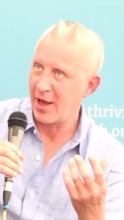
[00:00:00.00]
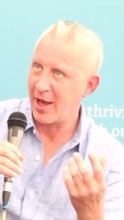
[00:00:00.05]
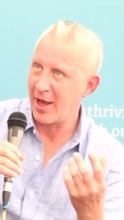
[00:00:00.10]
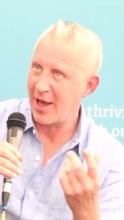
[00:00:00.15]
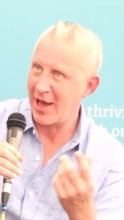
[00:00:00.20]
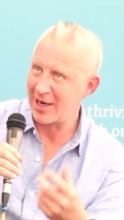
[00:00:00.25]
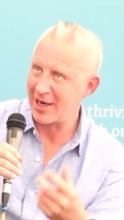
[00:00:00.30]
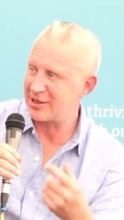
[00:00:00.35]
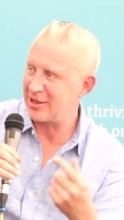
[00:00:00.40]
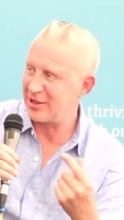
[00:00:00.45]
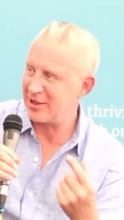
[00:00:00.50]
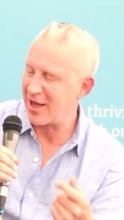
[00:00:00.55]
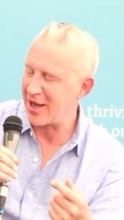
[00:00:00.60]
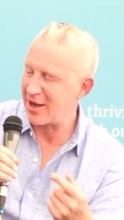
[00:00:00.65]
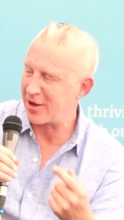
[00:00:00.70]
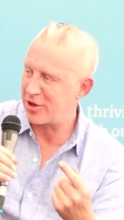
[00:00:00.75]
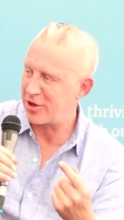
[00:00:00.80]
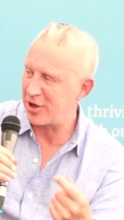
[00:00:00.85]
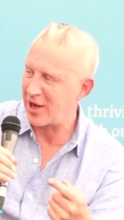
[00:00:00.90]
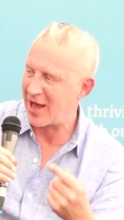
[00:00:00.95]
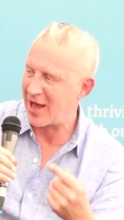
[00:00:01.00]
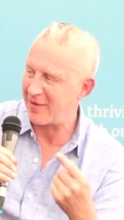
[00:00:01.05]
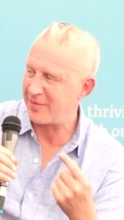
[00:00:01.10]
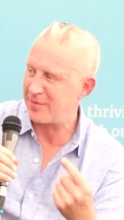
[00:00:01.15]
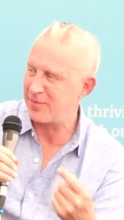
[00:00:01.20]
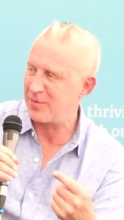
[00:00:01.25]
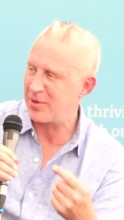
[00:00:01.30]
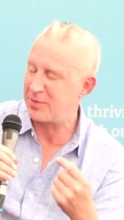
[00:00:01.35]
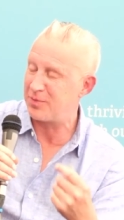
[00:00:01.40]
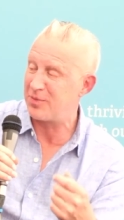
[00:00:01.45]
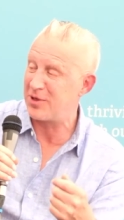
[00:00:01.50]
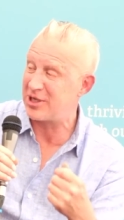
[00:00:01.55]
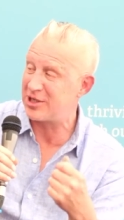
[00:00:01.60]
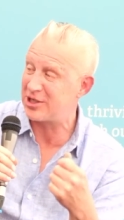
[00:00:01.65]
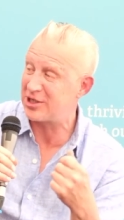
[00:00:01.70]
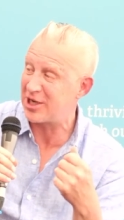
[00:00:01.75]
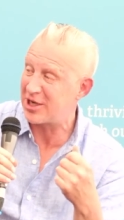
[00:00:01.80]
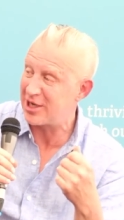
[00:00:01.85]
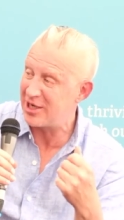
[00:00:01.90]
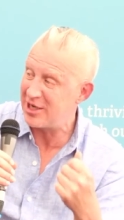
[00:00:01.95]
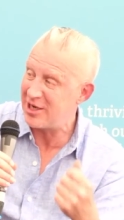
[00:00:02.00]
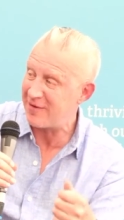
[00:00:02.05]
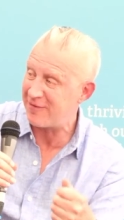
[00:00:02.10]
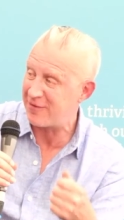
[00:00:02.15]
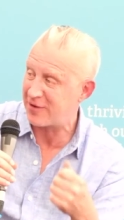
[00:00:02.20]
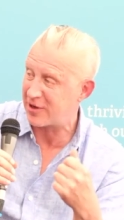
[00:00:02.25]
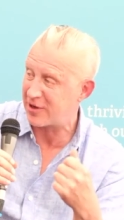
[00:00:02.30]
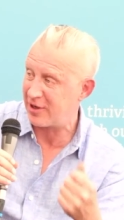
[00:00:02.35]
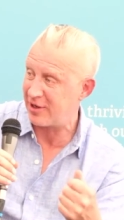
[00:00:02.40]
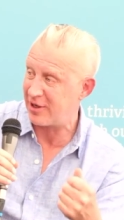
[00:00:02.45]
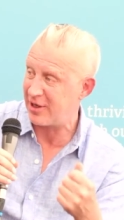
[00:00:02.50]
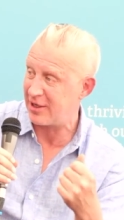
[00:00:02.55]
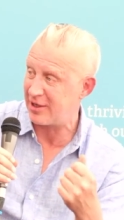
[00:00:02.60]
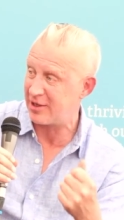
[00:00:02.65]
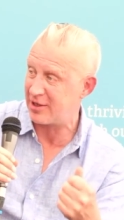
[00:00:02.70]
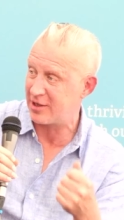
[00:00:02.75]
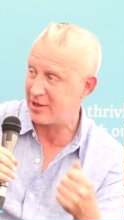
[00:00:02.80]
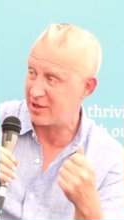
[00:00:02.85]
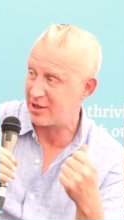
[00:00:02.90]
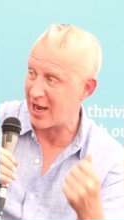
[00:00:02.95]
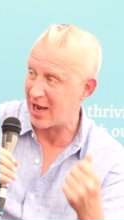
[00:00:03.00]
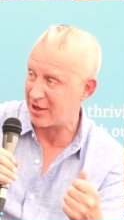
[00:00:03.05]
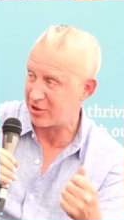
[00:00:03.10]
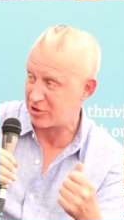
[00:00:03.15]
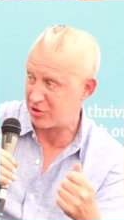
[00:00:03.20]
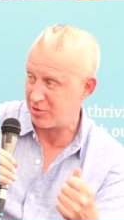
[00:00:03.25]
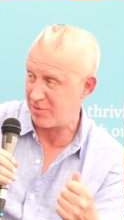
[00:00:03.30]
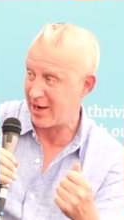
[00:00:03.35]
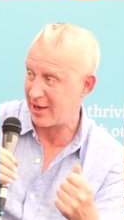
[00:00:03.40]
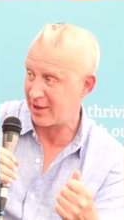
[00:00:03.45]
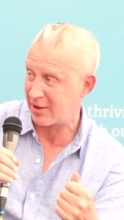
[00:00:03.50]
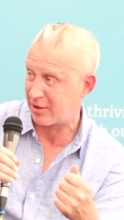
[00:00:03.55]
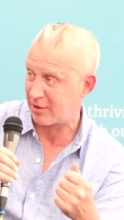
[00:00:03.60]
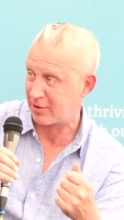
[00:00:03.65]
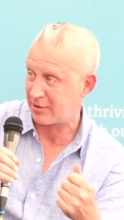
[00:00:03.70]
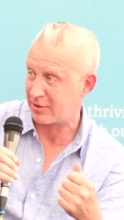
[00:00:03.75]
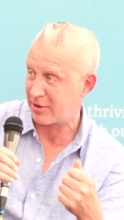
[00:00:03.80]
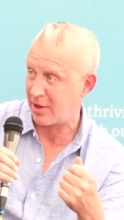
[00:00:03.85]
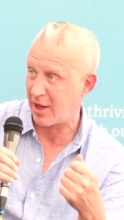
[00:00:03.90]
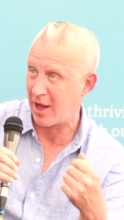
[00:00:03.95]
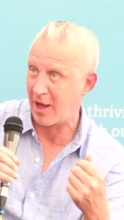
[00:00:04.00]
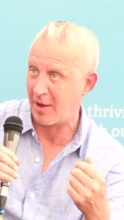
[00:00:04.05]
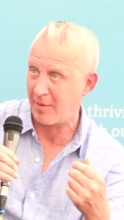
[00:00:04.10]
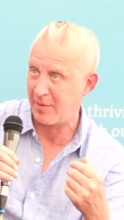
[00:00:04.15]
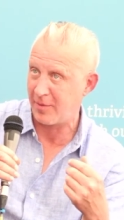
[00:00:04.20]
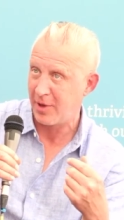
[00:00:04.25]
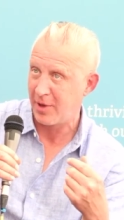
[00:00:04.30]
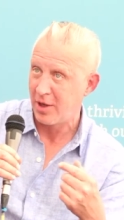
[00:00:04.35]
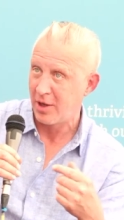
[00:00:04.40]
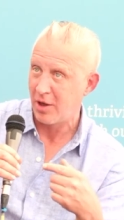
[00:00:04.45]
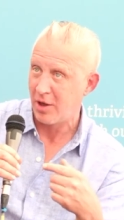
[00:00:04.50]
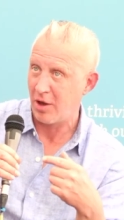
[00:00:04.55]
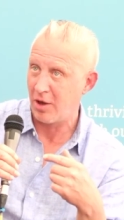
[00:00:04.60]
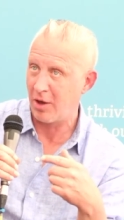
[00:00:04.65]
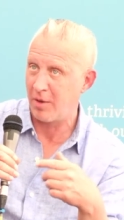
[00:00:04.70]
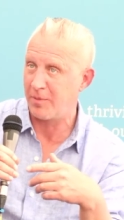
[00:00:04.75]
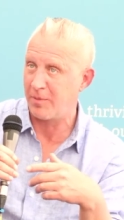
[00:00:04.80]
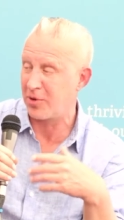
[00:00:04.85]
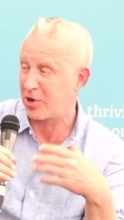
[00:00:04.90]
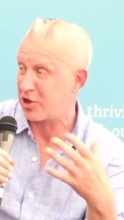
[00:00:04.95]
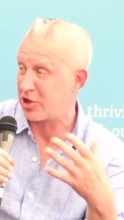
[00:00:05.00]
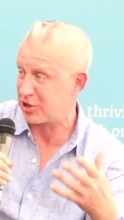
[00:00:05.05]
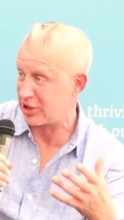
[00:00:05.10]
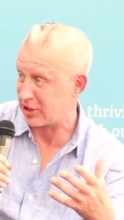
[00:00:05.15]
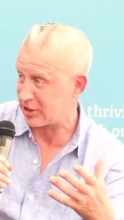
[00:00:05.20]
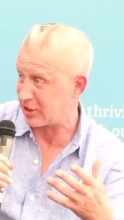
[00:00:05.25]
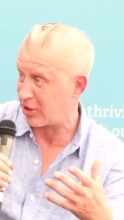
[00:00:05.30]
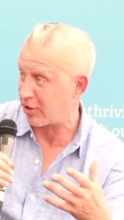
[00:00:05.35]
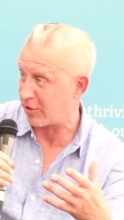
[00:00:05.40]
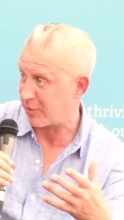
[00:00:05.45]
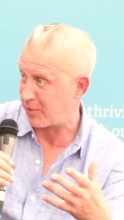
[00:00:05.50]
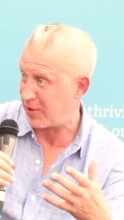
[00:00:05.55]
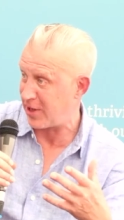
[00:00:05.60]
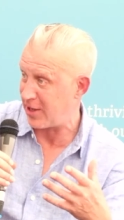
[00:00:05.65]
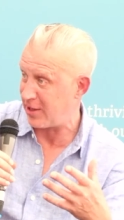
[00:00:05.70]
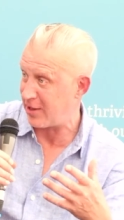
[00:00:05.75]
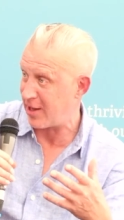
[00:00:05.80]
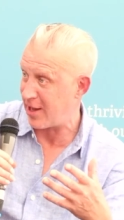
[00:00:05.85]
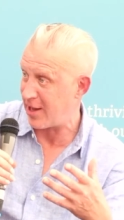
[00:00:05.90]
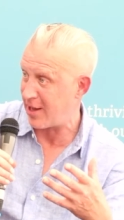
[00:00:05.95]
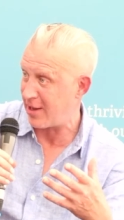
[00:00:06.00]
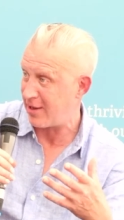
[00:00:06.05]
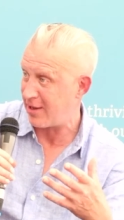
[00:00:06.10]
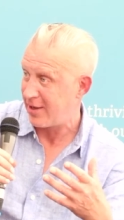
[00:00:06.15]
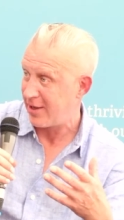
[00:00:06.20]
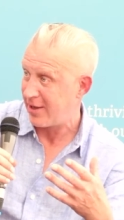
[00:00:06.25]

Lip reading: actually, that could have be significantly detrimental because there's a lot of peat there.